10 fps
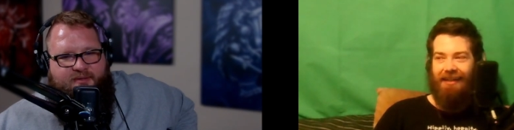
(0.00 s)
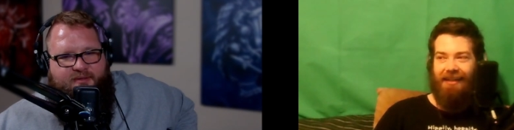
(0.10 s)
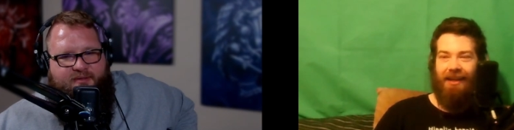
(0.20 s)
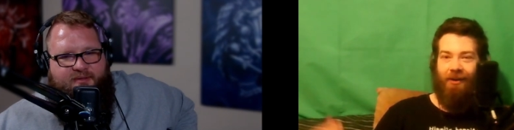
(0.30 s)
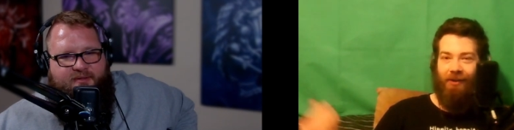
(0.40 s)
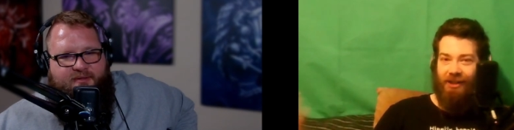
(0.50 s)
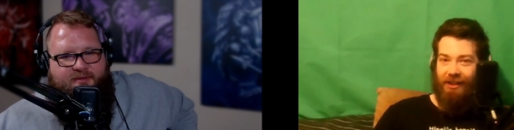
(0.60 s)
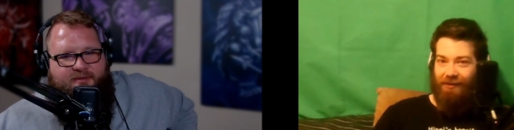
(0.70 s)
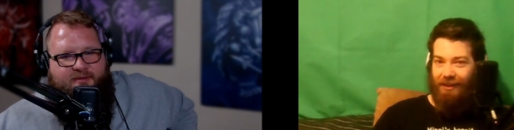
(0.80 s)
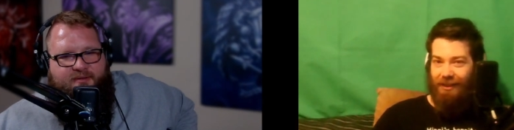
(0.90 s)
Speaker 1: The
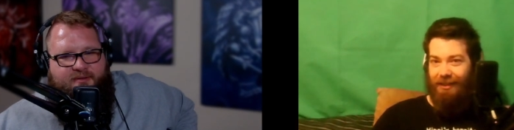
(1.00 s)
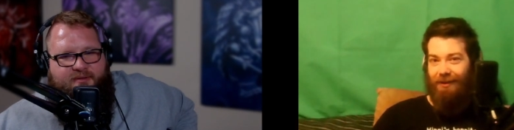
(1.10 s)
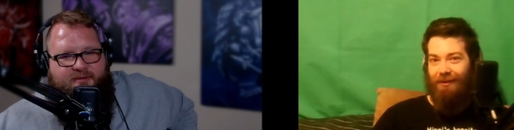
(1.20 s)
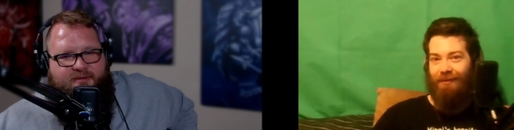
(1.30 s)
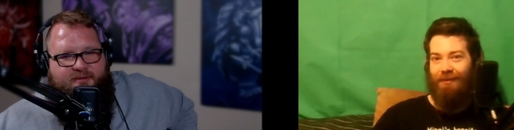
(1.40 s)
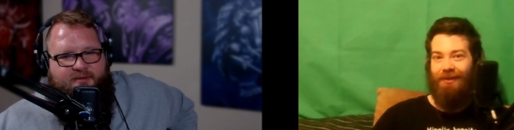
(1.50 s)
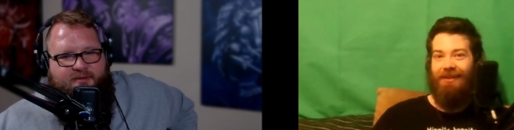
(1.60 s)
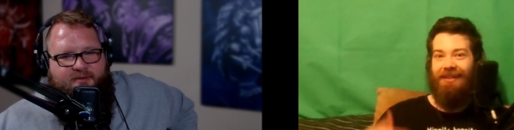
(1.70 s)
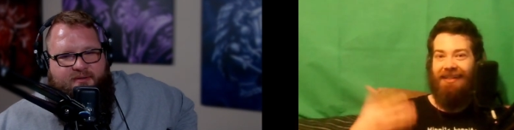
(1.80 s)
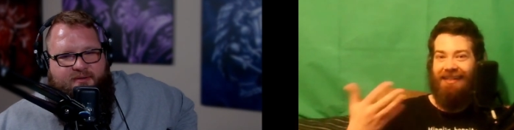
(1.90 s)
origin of the
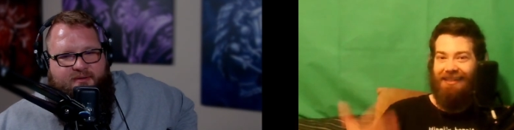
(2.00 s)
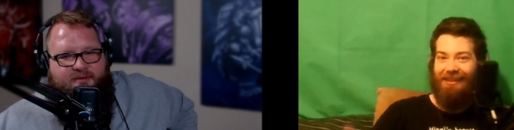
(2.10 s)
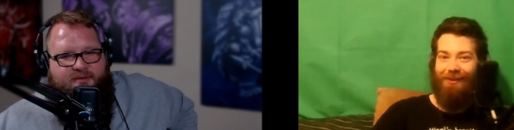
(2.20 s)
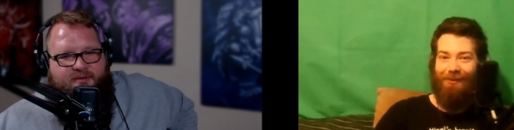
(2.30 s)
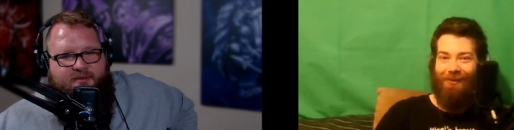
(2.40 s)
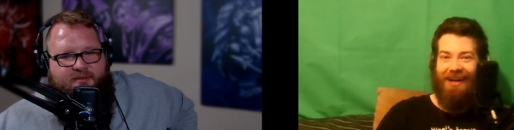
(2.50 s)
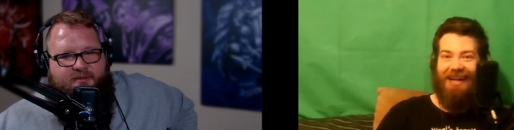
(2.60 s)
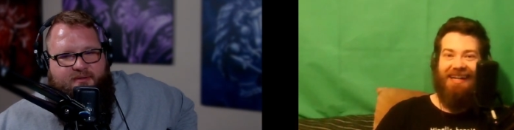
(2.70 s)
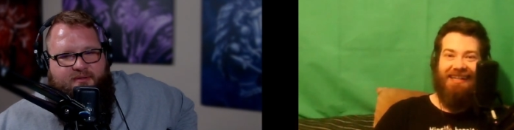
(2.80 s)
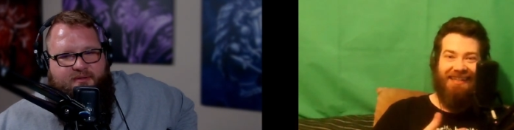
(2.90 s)
Stoneborn and the
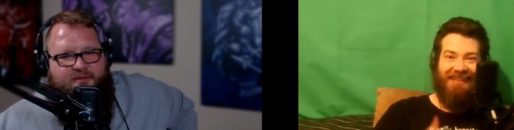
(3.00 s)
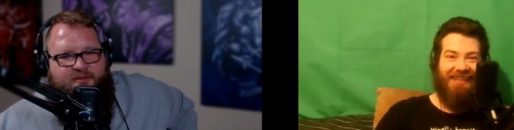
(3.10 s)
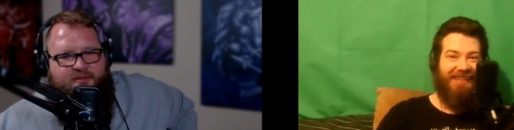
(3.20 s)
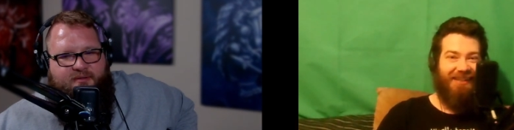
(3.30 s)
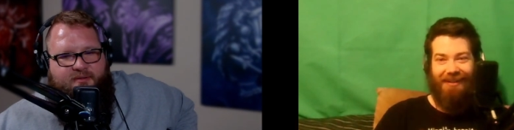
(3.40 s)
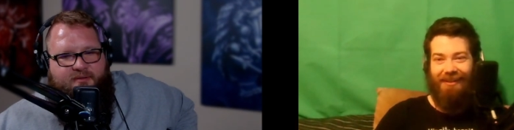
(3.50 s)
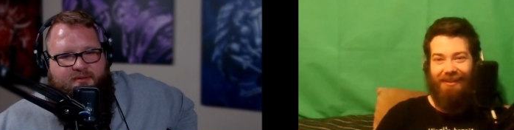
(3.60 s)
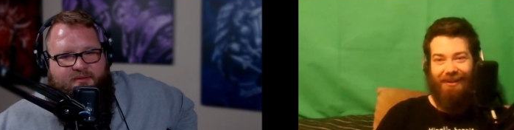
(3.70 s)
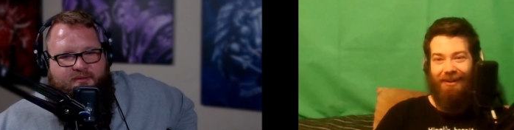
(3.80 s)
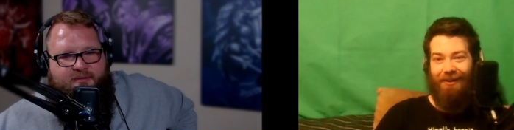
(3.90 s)
Stonewright and
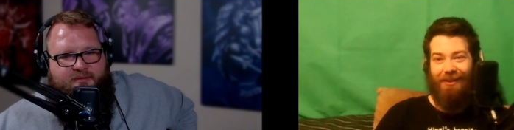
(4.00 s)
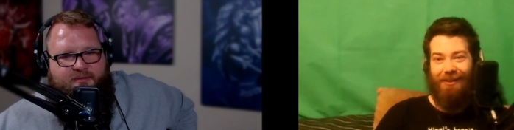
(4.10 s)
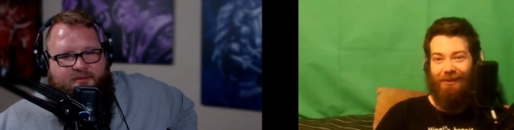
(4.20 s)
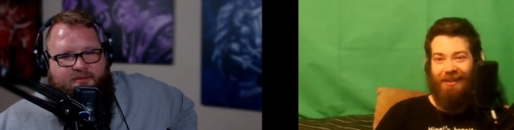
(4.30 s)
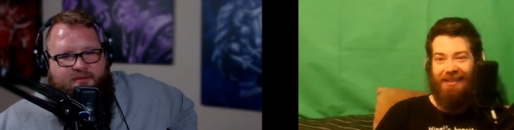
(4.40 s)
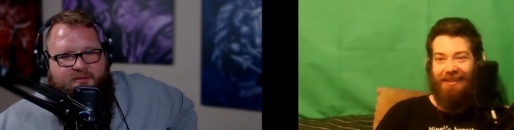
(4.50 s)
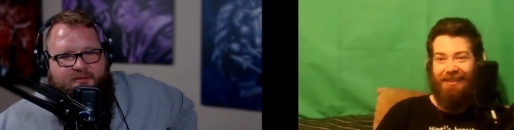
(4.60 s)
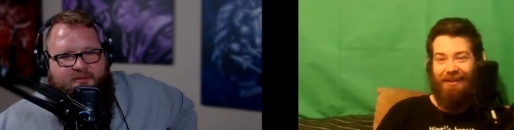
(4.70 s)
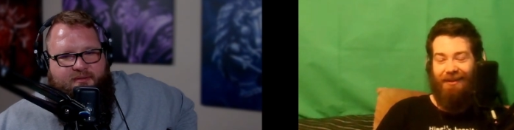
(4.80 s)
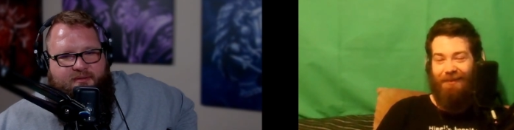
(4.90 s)
got a load of stories that
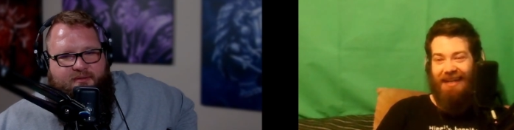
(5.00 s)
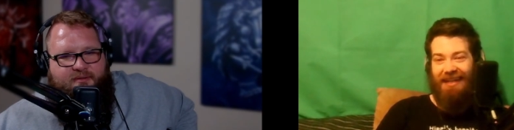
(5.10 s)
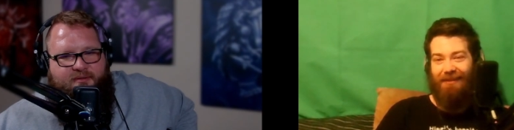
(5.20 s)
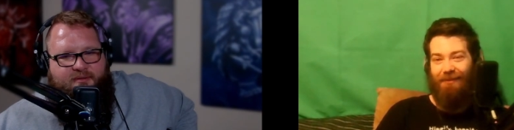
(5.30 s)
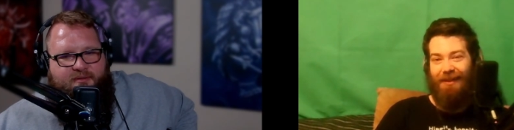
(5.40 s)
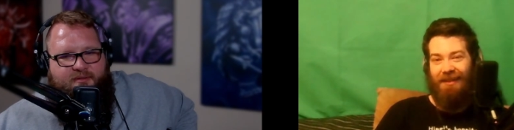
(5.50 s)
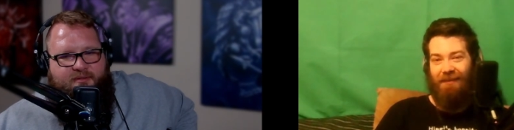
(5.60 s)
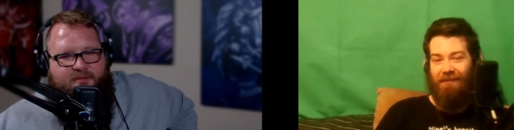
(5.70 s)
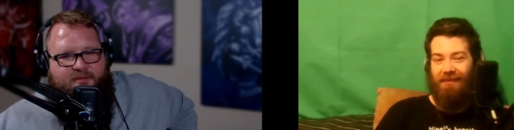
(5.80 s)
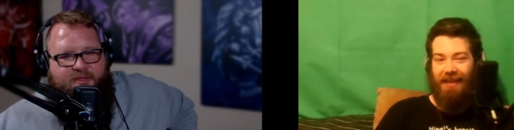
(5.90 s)
could go back, but
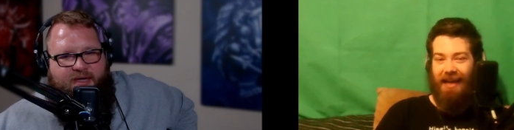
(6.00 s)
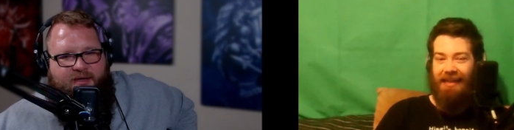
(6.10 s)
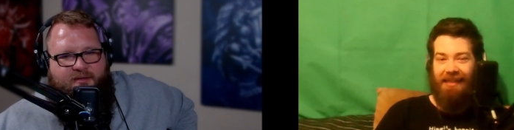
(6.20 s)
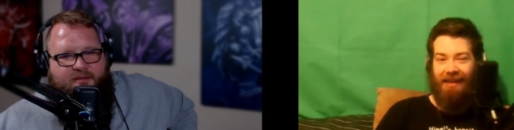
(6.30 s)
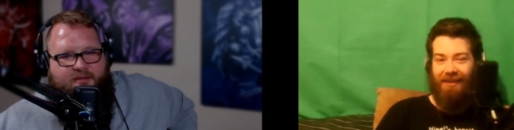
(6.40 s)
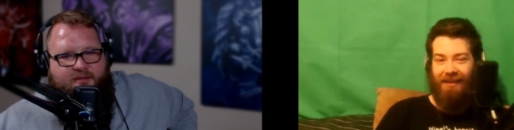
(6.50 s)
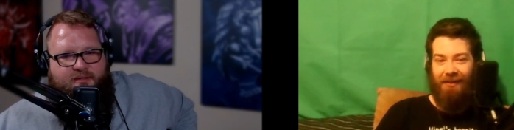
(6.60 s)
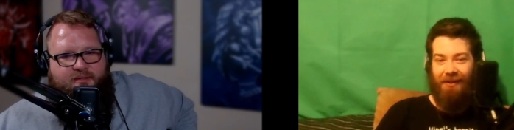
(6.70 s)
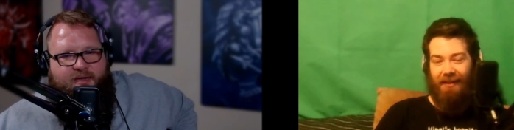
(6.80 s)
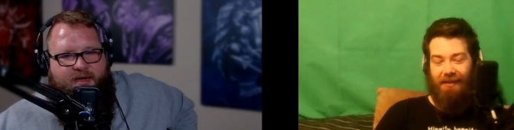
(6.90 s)
Speaker 2: yeah, I doubt
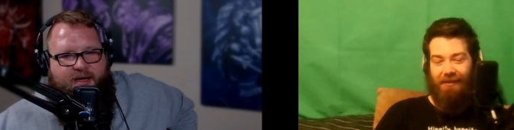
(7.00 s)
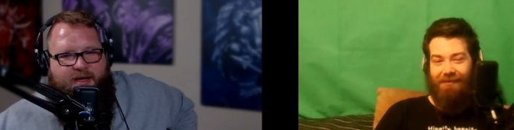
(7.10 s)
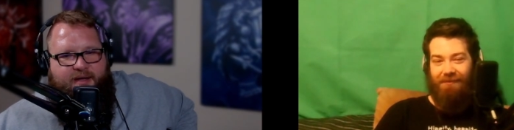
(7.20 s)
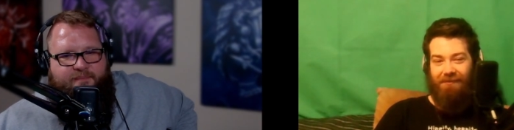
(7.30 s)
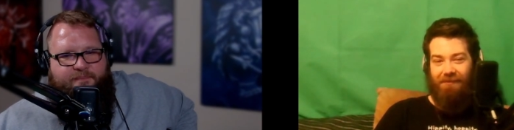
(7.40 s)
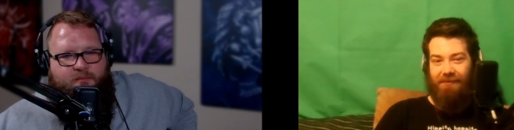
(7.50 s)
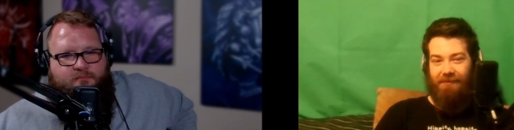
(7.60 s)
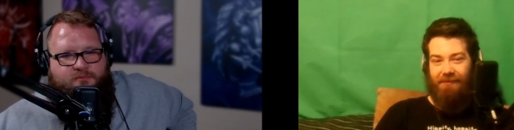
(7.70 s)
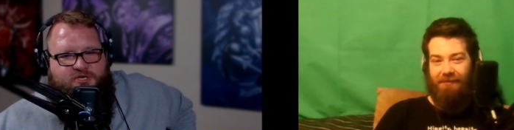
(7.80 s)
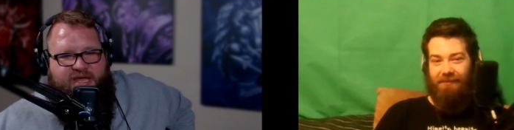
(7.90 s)
they'll do it. Um,
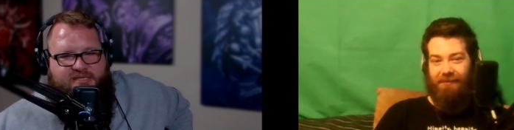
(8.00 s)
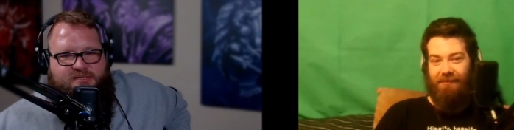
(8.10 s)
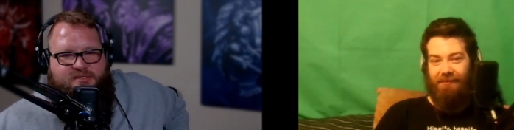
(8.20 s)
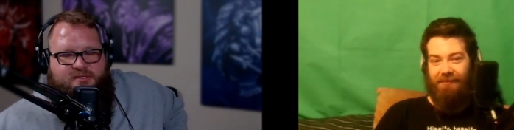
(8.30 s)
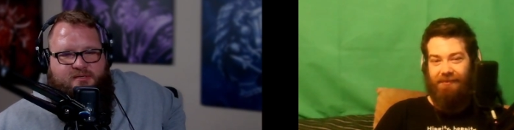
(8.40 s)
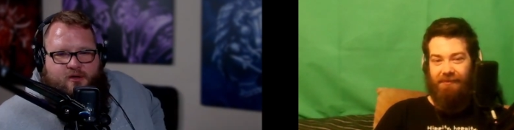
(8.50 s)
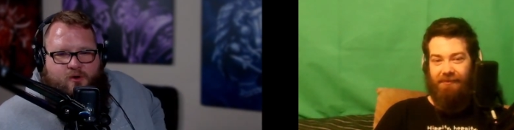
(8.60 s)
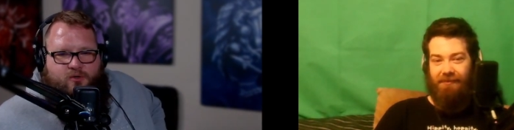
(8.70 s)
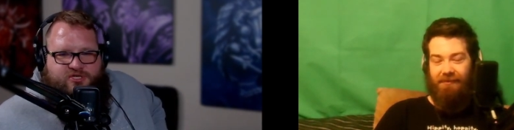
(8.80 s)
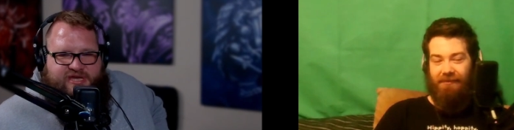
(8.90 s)
Jace
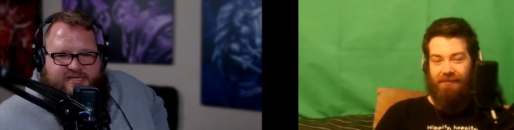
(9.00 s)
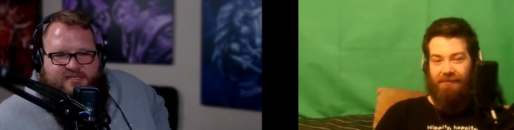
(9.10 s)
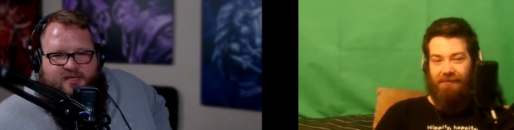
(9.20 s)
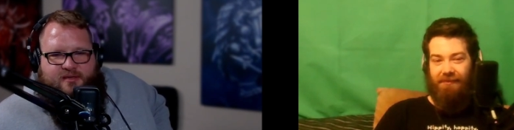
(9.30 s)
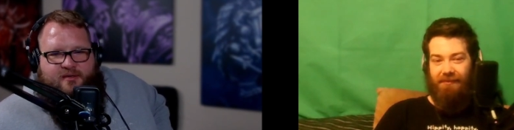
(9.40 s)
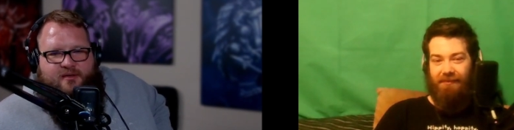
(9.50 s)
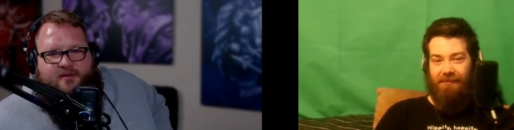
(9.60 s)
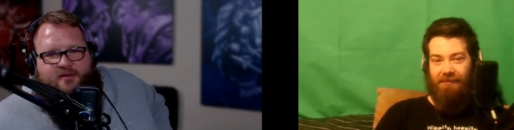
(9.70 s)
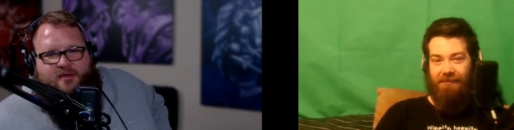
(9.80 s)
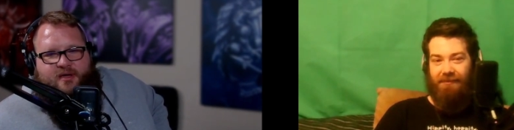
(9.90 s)
or Jacy,
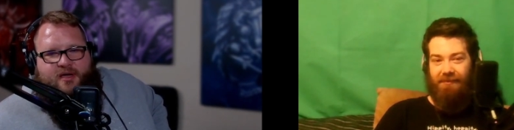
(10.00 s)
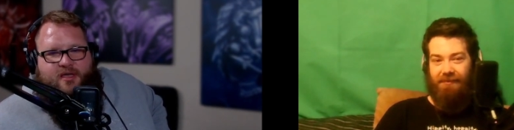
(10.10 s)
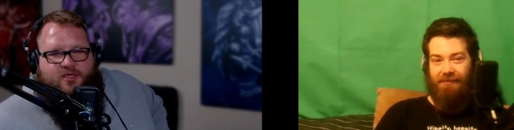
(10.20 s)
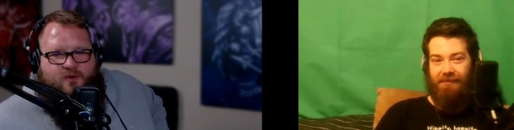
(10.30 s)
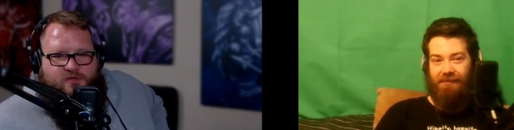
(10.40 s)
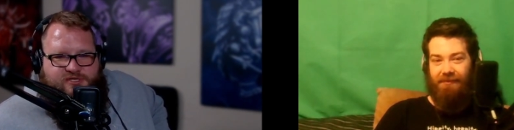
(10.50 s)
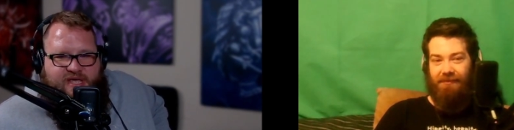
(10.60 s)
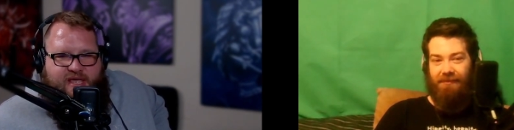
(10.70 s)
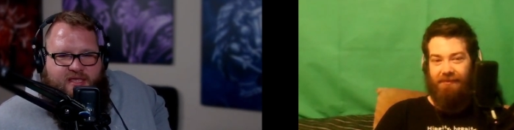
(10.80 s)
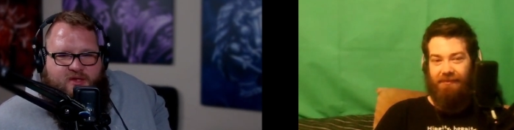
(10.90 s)
uh, you're
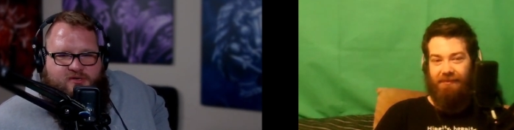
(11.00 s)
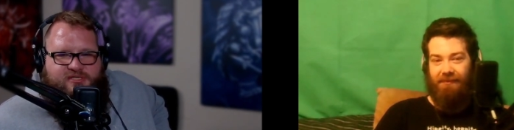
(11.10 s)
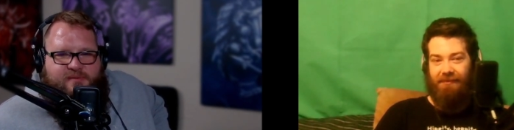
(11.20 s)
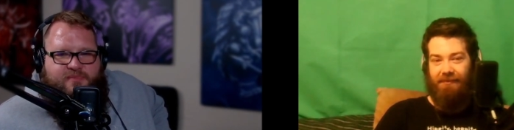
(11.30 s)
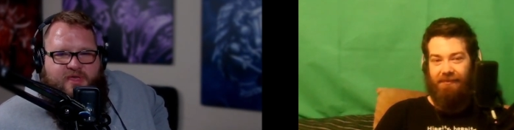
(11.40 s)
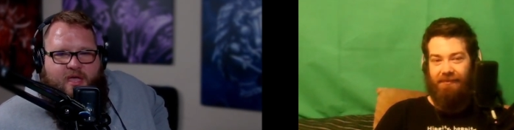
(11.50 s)
saying you're something I